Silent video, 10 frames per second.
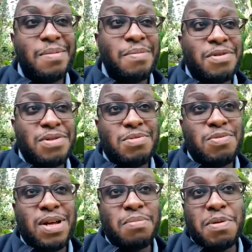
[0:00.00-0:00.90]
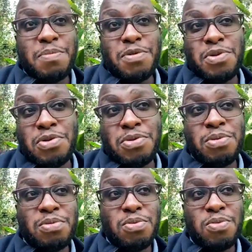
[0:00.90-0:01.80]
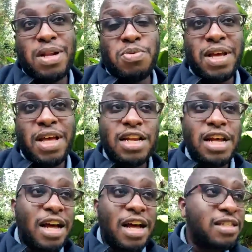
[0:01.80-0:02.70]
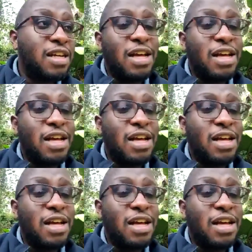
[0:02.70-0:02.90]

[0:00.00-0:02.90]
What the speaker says: because, well, people know, well, we get hacked.